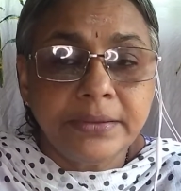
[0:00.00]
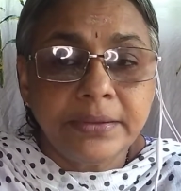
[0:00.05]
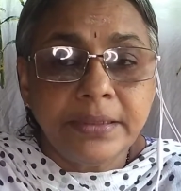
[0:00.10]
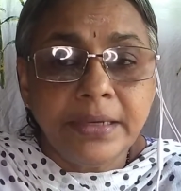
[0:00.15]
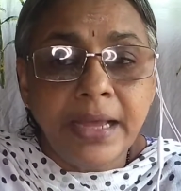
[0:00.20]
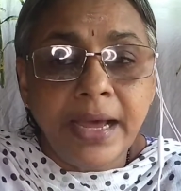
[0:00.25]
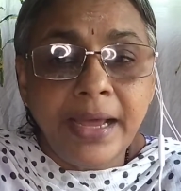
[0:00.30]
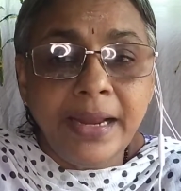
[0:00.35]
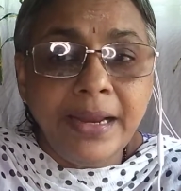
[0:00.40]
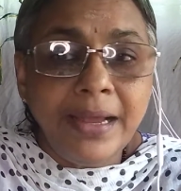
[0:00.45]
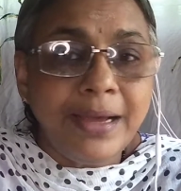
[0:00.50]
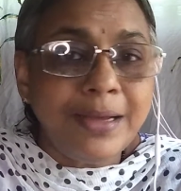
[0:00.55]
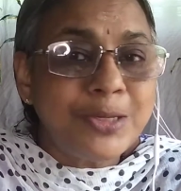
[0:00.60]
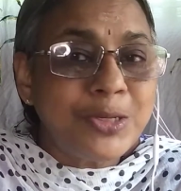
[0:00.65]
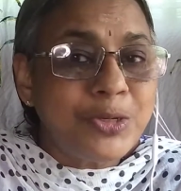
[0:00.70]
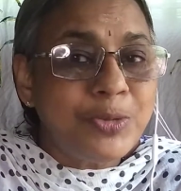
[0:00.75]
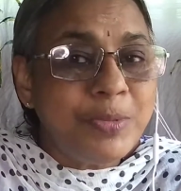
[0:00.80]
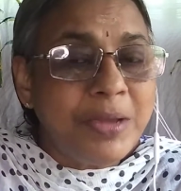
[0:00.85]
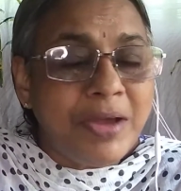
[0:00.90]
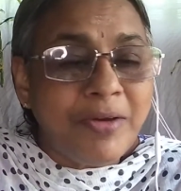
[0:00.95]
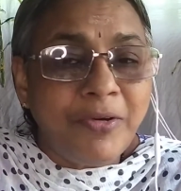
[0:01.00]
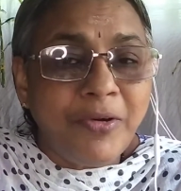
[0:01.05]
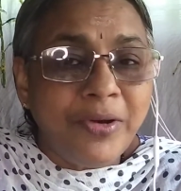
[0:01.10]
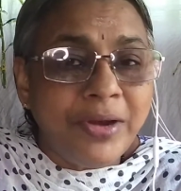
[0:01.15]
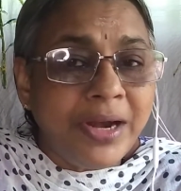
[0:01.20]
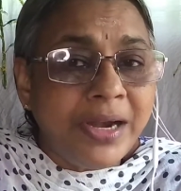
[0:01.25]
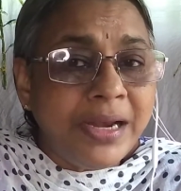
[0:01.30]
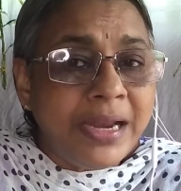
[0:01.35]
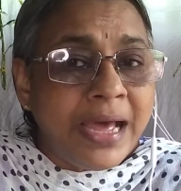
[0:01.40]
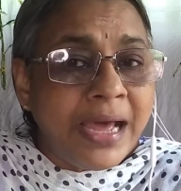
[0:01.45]
Dal has to be
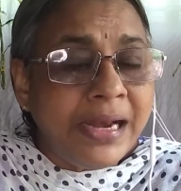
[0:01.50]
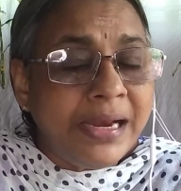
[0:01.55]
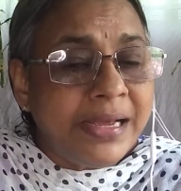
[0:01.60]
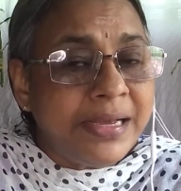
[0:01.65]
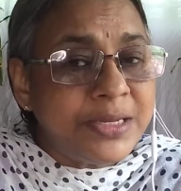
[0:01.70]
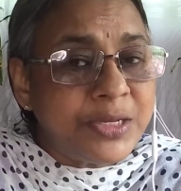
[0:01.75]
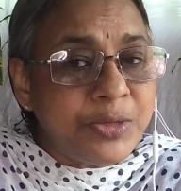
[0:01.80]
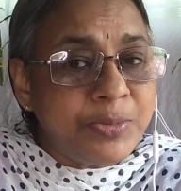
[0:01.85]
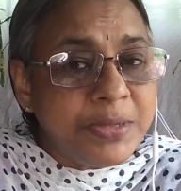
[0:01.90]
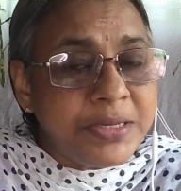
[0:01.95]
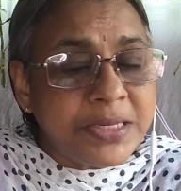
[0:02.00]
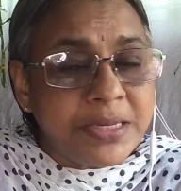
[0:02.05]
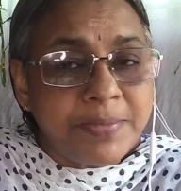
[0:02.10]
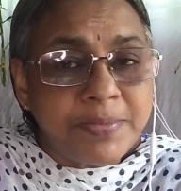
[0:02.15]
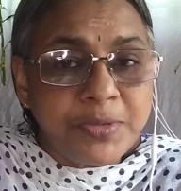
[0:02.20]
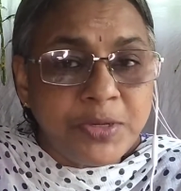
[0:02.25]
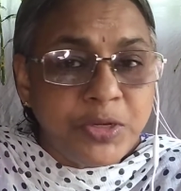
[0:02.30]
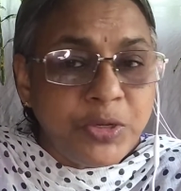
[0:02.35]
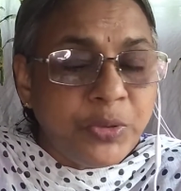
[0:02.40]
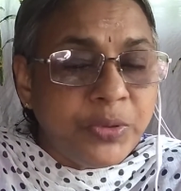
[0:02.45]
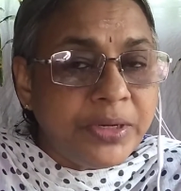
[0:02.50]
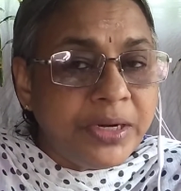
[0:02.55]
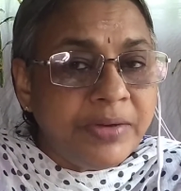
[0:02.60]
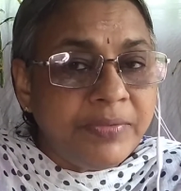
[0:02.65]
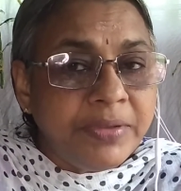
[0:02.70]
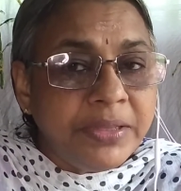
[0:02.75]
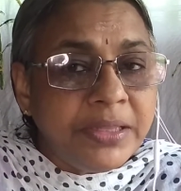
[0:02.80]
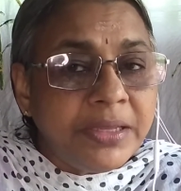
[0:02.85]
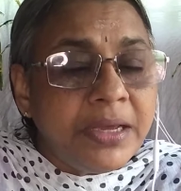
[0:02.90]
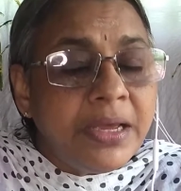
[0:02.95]
avoided. Dal has to be substituted with